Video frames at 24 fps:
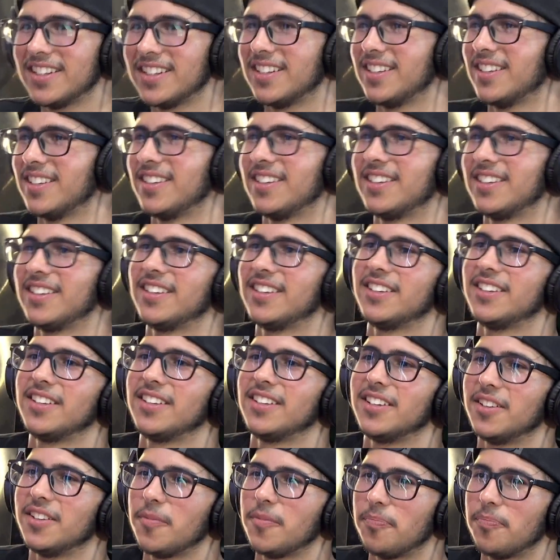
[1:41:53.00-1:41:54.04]
knows The
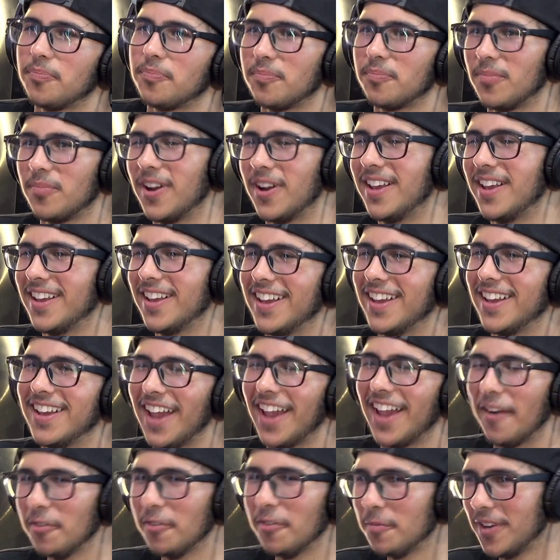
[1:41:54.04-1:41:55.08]
Rock.
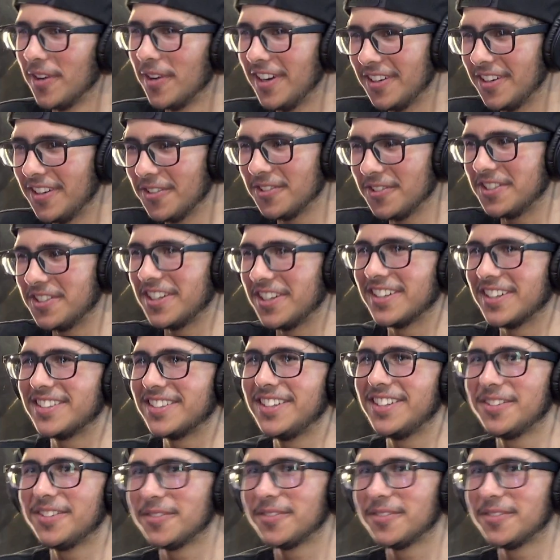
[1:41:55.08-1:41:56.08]
Everybody knows John Cena. But